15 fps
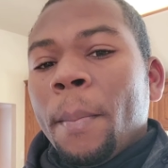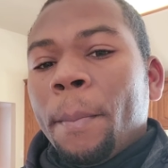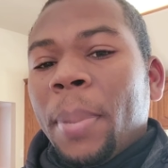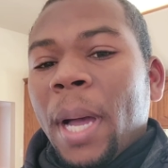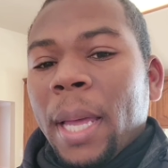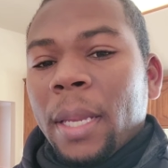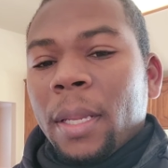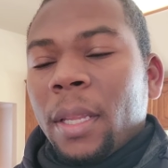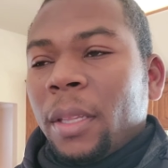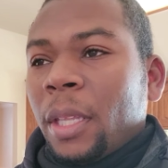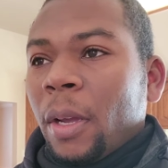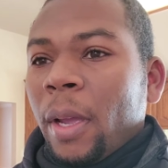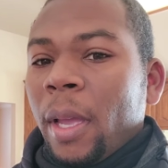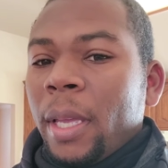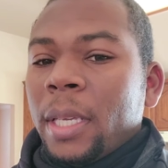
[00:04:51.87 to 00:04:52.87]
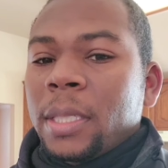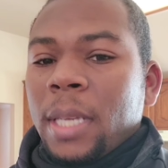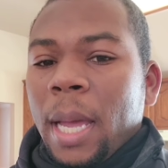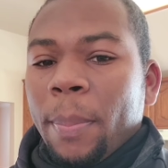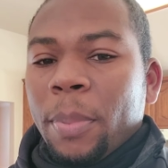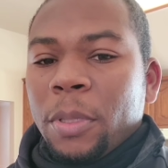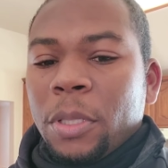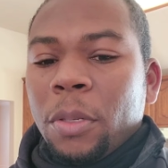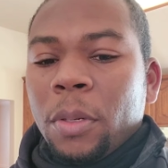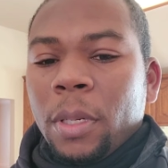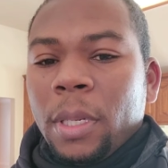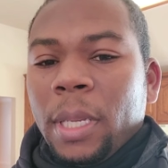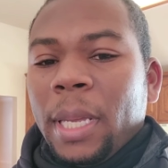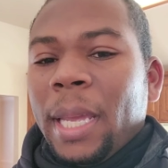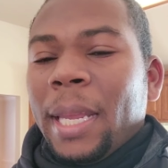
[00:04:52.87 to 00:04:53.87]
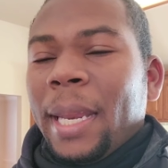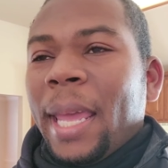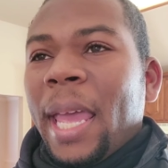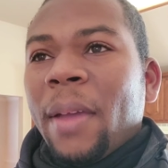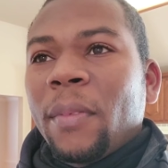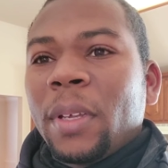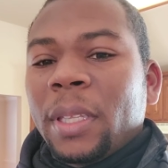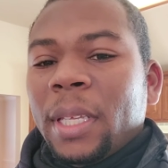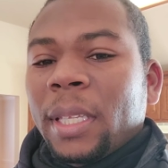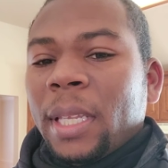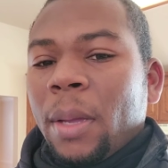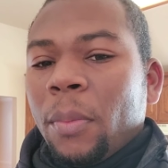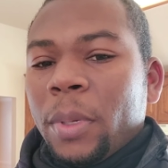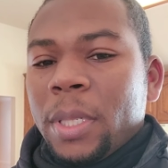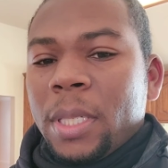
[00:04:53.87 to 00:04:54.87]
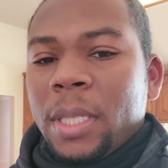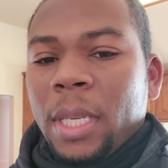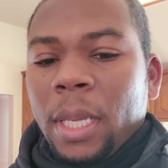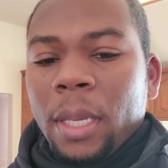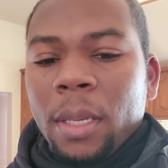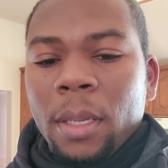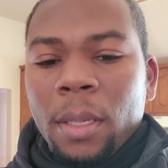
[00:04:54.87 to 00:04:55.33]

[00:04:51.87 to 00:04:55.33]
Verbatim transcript: But there is opportunity in everything that we see.